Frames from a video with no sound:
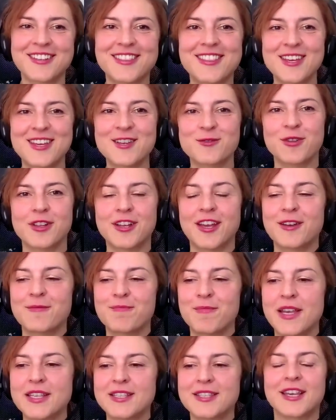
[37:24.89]
things will get
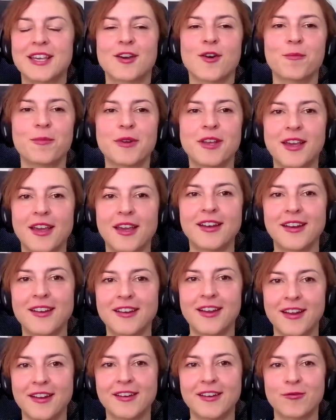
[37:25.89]
messy,
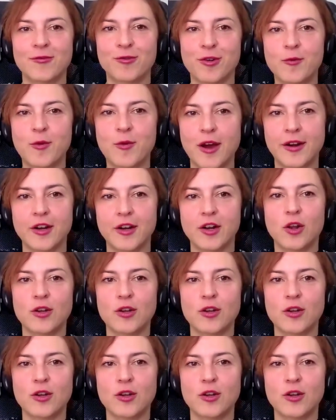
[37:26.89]
complicated, and require